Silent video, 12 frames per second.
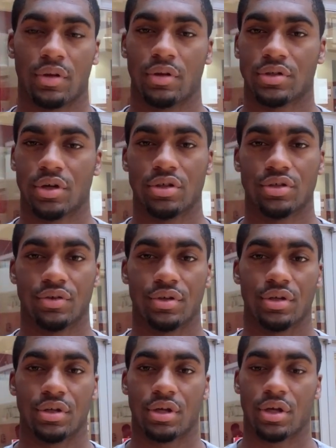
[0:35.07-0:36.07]
the
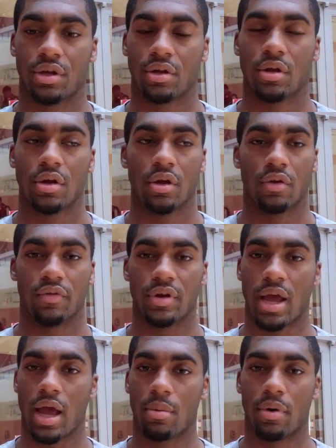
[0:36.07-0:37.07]
surgery and
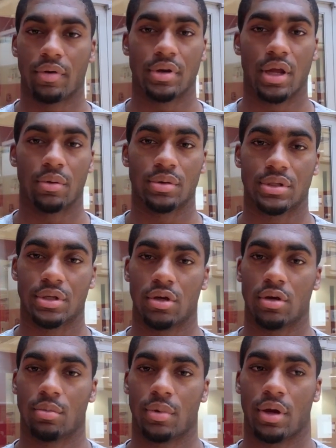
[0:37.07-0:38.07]
rehab every day with
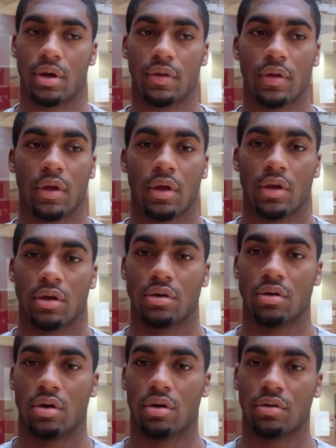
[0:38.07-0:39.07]
Tim, and
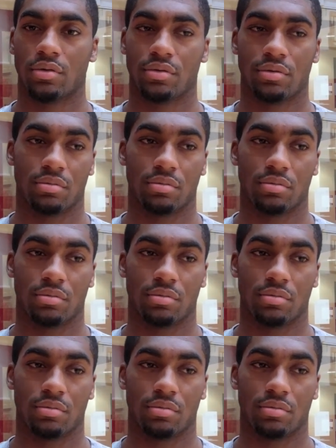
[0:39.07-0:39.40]
you know,